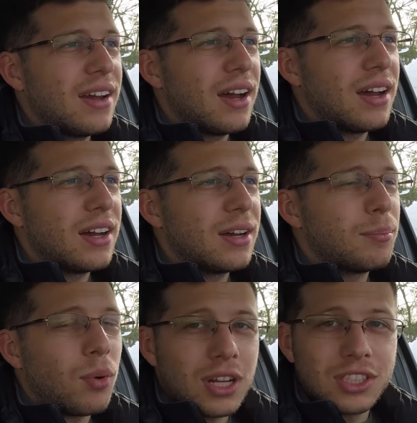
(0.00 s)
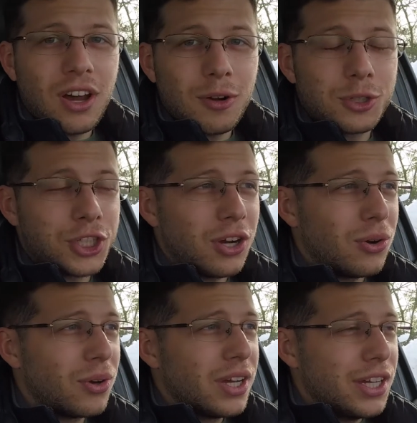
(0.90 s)
Boston Auto
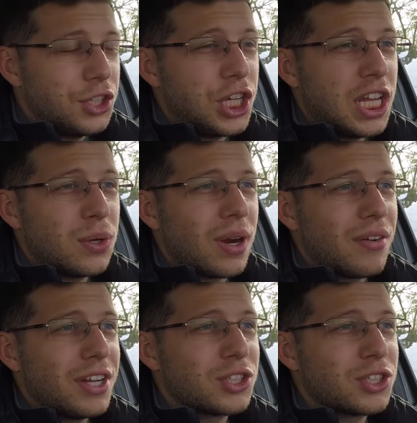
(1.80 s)
Show in January,